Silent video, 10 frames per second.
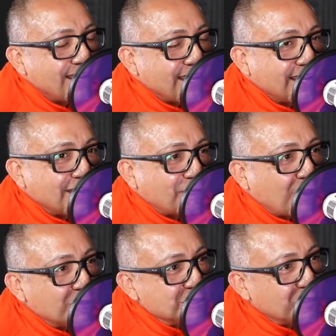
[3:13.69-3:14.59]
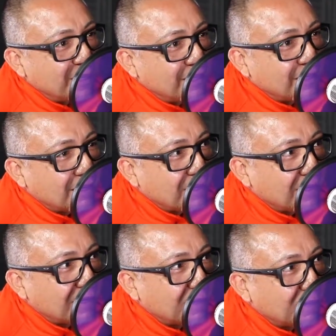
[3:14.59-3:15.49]
And I've always been
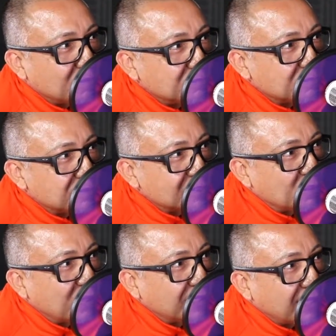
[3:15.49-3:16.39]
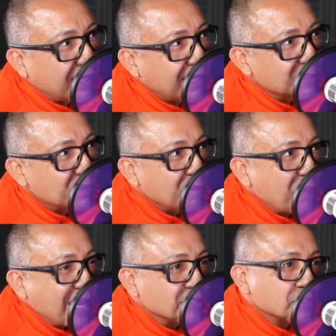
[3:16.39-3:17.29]
someone that has been
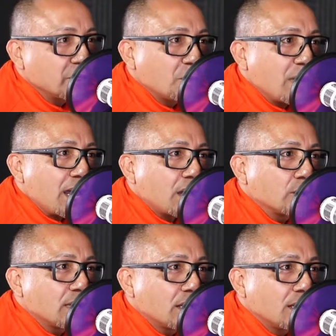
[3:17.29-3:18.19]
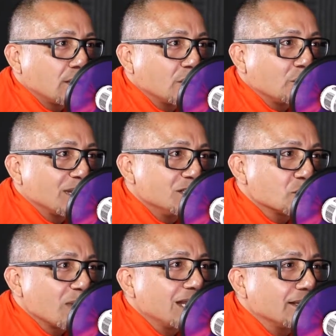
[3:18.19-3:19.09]
passionate about the
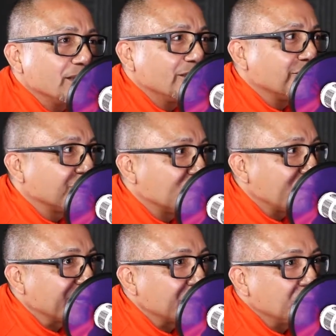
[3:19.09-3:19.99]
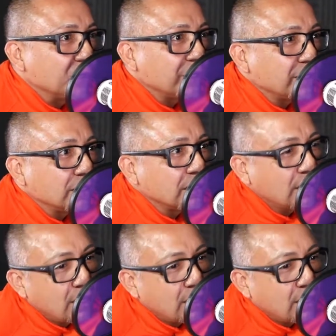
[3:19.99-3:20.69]
place where I live, my community.